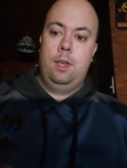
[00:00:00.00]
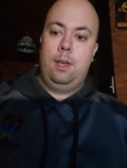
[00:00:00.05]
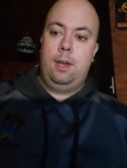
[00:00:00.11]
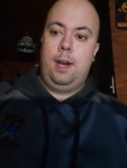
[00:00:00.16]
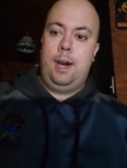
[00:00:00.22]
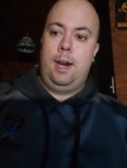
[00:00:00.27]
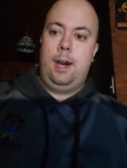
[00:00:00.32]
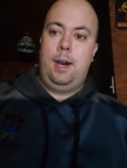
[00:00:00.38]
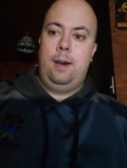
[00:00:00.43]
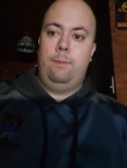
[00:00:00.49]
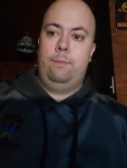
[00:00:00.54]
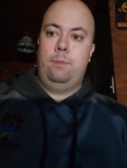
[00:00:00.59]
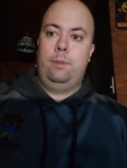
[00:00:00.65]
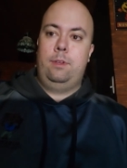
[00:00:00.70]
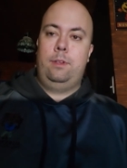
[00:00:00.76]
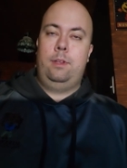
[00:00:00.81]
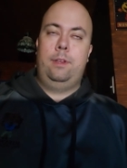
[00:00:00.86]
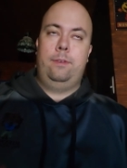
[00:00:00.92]

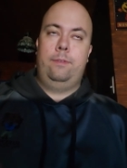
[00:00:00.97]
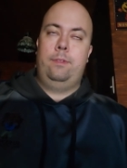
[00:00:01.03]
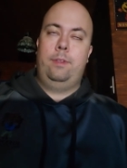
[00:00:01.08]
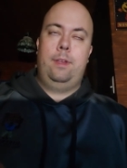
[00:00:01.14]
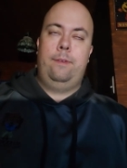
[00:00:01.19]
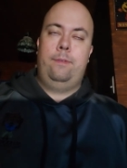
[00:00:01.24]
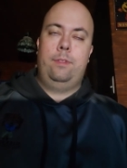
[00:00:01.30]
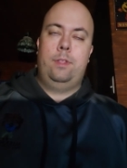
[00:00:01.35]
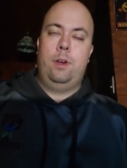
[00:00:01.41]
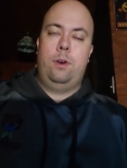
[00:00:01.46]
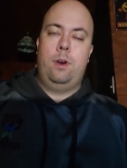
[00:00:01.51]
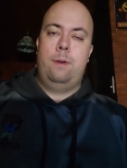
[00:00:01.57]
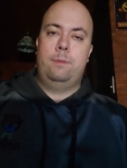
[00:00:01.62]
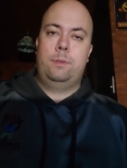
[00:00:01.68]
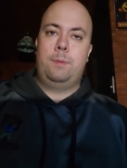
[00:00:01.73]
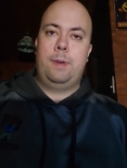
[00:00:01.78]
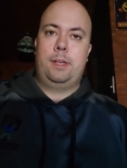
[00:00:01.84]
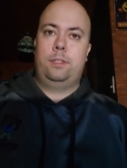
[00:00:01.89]
though home
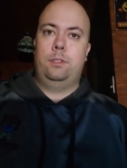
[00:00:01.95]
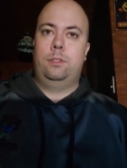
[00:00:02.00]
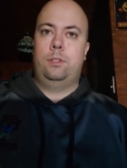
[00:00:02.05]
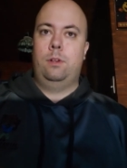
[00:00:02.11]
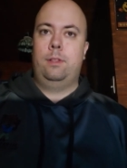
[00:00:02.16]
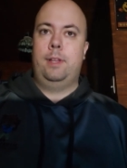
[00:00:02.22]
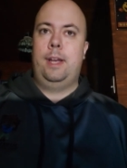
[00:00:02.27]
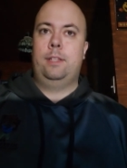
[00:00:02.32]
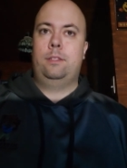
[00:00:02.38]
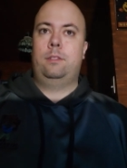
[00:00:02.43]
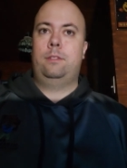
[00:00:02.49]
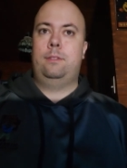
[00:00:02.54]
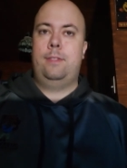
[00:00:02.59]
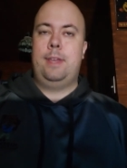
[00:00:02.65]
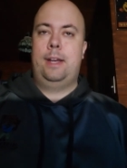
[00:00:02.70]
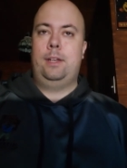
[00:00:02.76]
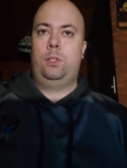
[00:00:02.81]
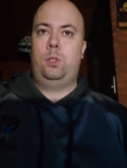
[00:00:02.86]
inspections don't last
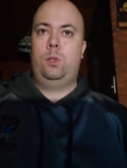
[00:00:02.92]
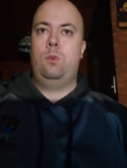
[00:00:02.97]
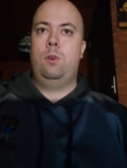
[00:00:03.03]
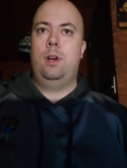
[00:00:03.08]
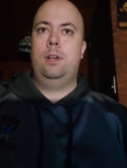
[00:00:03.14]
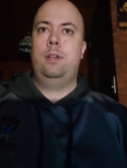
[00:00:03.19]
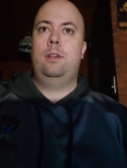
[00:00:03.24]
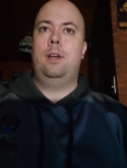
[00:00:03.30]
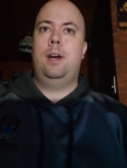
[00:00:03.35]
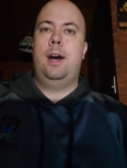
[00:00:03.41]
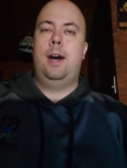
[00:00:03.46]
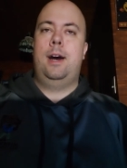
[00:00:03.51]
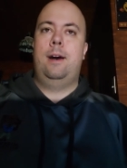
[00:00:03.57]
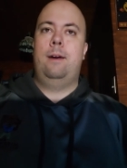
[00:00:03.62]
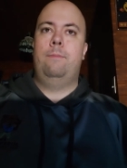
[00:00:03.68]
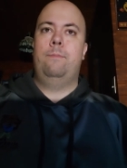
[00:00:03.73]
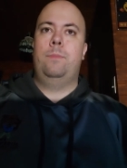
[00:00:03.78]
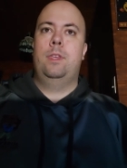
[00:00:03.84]
that short,
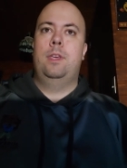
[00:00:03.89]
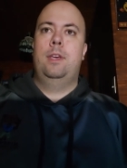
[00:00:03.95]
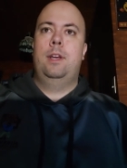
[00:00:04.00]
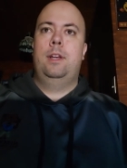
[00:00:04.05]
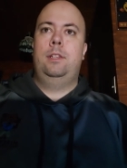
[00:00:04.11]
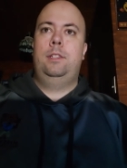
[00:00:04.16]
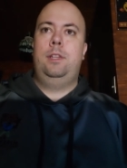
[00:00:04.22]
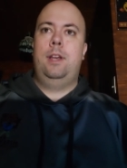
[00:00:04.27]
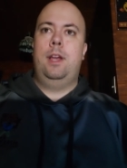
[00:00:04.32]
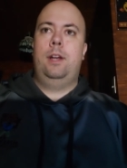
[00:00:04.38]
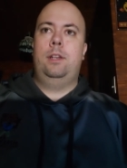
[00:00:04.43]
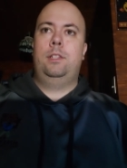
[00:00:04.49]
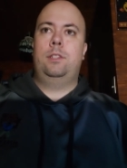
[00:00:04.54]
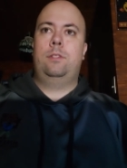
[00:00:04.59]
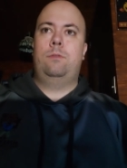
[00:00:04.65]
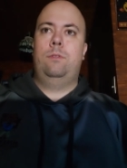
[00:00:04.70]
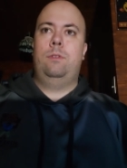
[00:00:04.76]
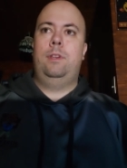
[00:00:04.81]

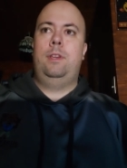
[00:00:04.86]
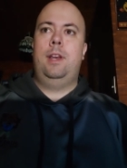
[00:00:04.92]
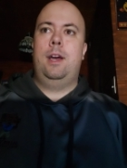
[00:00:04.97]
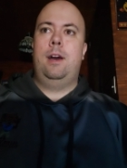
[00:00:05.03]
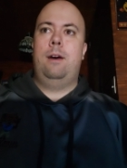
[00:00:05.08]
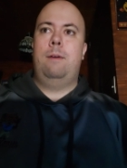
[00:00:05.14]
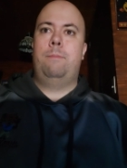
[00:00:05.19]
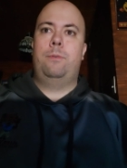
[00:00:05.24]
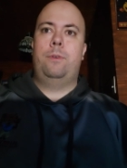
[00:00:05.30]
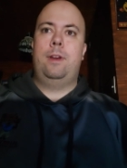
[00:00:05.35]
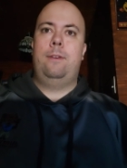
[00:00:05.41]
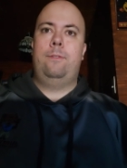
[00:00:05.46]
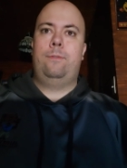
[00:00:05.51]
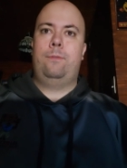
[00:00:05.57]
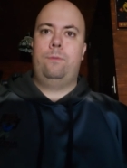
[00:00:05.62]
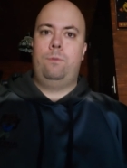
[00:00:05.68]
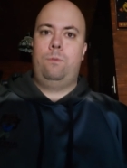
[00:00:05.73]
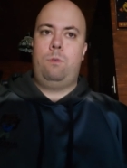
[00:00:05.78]
just a
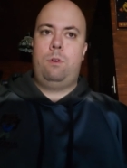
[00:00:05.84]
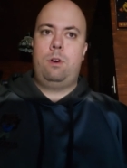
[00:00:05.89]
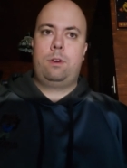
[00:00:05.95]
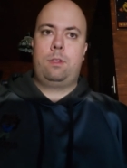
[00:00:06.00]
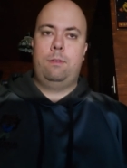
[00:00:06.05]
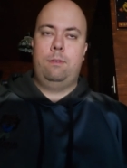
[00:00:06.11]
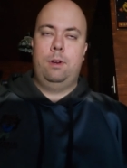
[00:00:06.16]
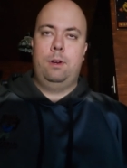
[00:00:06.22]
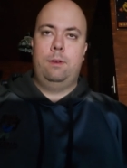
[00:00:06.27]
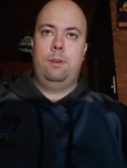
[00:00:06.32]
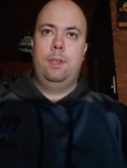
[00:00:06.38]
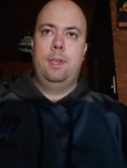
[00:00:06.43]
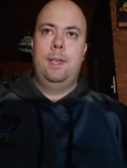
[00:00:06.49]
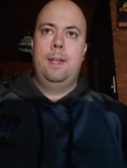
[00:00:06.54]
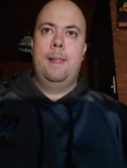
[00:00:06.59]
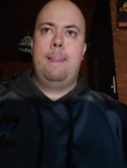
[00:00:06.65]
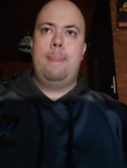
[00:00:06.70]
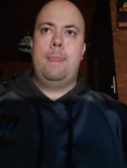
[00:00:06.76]
brief walkthrough.
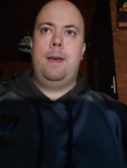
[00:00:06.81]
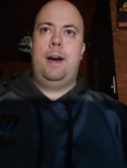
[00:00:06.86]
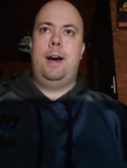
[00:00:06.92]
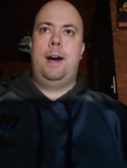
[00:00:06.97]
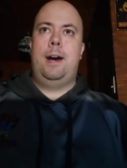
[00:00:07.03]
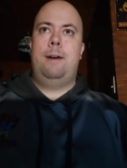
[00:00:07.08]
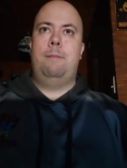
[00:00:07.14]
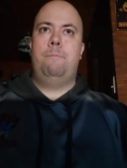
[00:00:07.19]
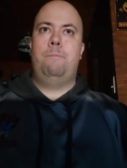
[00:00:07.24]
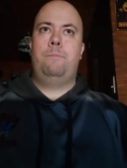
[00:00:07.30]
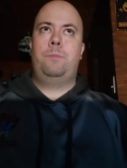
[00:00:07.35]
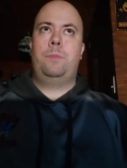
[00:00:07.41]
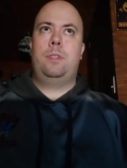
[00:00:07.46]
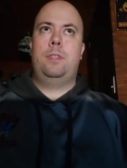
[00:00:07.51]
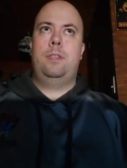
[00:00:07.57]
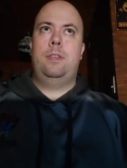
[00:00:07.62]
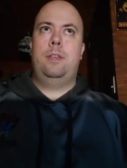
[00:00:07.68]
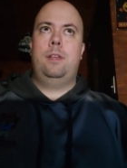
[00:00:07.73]

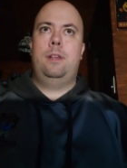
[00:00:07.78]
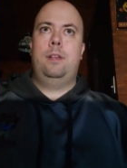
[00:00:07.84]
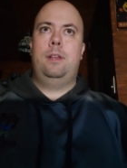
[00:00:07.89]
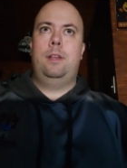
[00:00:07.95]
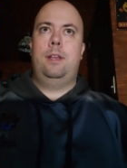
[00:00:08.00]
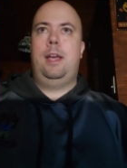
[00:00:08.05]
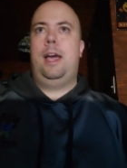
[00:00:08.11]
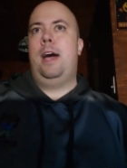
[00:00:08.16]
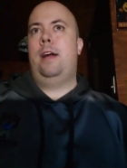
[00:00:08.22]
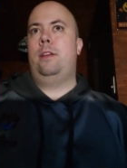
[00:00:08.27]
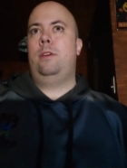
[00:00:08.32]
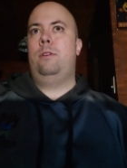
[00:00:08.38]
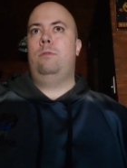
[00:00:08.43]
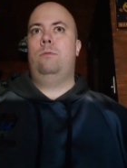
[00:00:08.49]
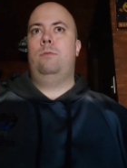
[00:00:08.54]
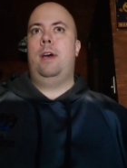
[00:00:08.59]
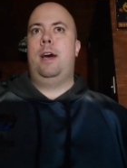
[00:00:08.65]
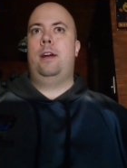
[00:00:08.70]
How do
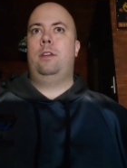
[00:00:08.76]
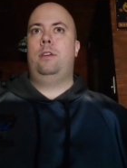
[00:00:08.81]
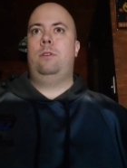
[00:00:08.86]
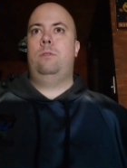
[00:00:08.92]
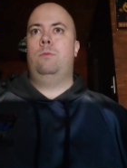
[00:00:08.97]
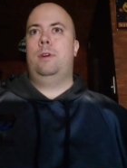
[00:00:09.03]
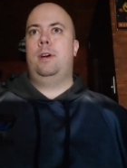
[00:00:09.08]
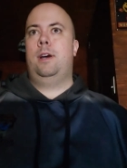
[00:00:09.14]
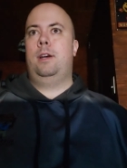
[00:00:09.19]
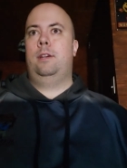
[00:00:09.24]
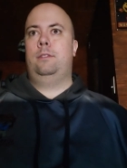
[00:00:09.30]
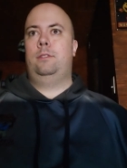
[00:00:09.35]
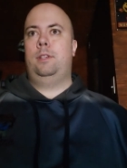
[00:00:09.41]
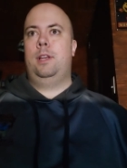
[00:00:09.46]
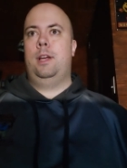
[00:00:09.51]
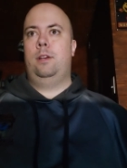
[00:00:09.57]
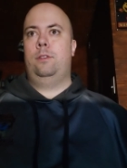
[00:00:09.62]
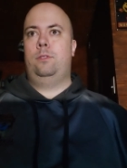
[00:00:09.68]
you
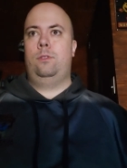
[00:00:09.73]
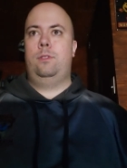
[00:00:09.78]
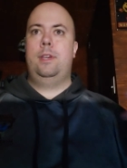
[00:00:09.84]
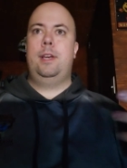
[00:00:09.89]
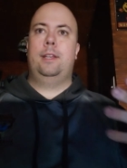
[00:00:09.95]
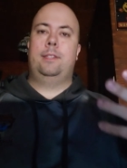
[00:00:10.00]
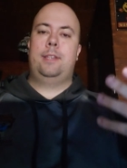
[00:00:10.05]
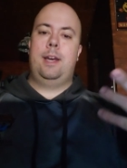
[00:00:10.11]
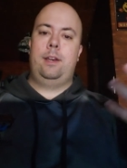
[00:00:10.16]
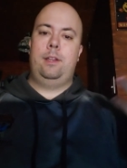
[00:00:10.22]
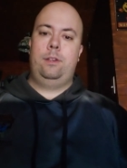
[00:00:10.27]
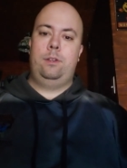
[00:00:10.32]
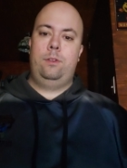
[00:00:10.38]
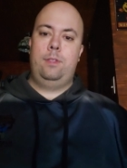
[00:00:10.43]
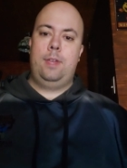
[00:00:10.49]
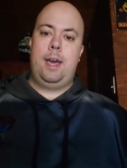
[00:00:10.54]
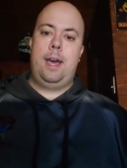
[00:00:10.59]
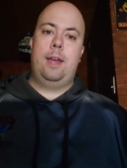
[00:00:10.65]
do this? How do you
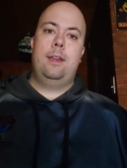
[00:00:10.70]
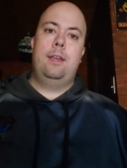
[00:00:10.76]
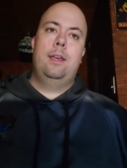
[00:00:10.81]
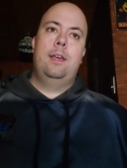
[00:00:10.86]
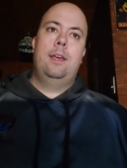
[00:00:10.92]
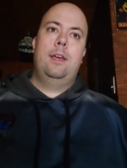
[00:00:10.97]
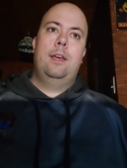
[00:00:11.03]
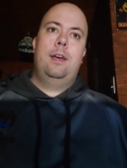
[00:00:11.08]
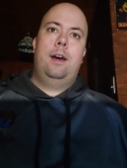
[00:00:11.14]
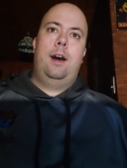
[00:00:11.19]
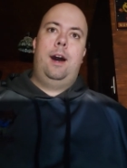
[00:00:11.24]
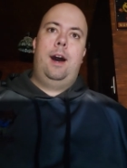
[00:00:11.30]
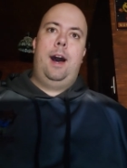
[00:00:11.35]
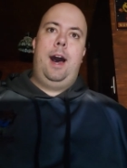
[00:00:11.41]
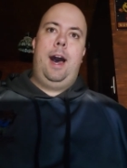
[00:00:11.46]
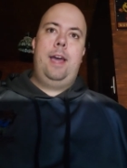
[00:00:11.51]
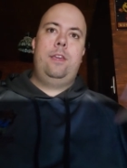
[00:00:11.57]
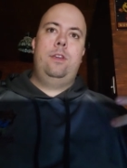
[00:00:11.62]
do that?
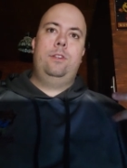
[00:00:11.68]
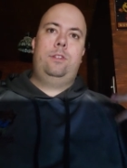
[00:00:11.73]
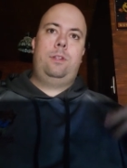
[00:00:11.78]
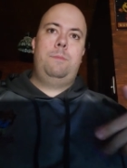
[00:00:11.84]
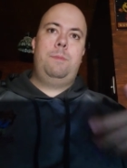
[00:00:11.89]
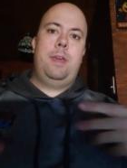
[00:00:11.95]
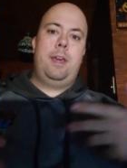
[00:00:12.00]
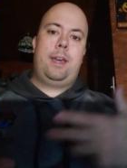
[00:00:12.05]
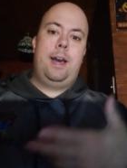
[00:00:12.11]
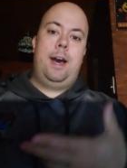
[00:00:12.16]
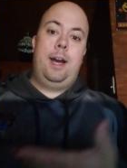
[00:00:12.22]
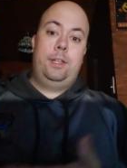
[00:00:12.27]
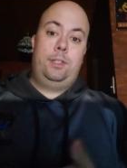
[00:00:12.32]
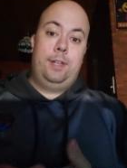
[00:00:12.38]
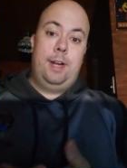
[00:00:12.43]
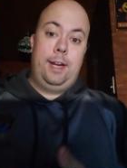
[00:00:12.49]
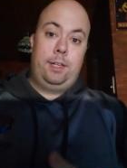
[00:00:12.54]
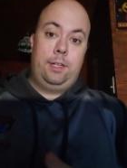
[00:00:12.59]
I used to be a
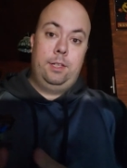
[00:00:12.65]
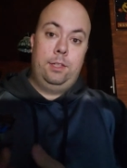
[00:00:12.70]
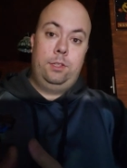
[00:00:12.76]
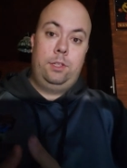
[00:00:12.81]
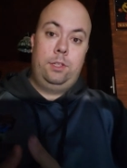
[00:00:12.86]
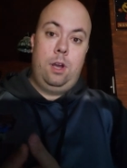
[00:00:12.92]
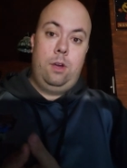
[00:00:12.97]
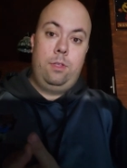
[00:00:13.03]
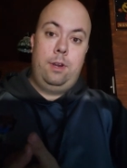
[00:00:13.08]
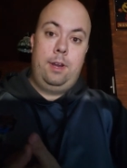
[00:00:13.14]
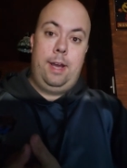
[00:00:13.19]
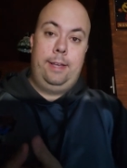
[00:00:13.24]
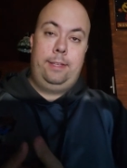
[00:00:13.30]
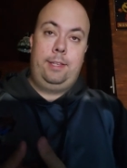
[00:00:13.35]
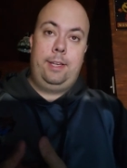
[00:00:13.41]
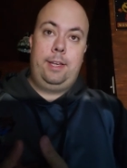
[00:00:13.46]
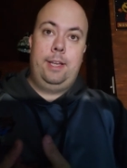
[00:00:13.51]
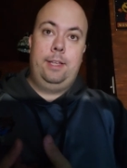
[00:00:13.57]
contractor, so the
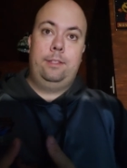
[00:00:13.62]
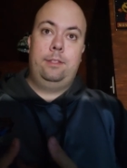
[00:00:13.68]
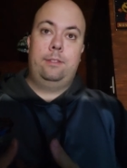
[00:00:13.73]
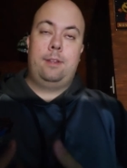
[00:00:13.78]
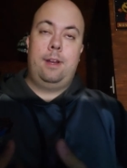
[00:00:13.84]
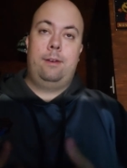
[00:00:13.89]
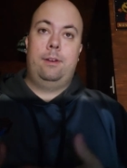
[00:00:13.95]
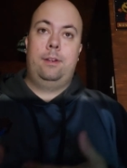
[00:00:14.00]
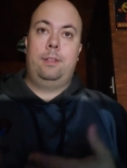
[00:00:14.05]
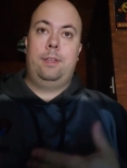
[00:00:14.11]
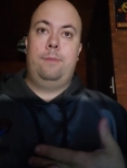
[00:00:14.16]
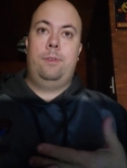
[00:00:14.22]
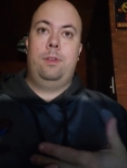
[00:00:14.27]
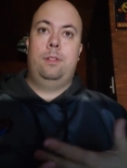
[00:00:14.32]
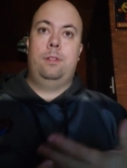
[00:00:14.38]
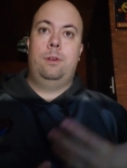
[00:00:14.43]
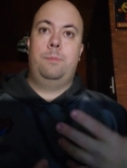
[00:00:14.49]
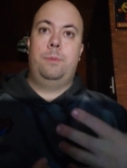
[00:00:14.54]
nice thing is I'm going to give you
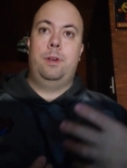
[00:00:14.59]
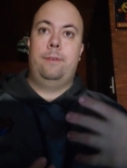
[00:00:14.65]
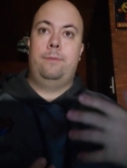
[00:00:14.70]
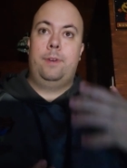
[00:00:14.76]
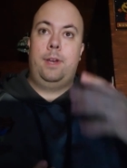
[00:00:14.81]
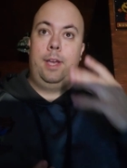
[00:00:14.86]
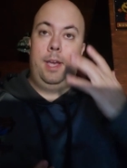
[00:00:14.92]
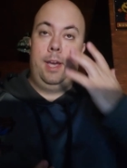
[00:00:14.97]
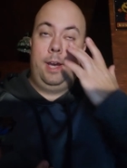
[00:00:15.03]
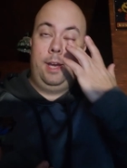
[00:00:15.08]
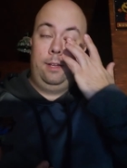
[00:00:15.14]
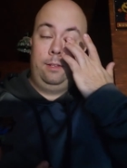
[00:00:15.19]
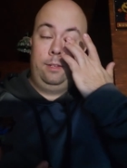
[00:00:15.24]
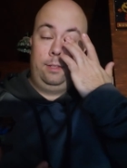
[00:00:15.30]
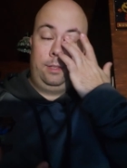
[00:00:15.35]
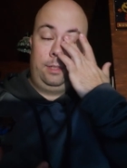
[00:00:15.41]
a little bit of a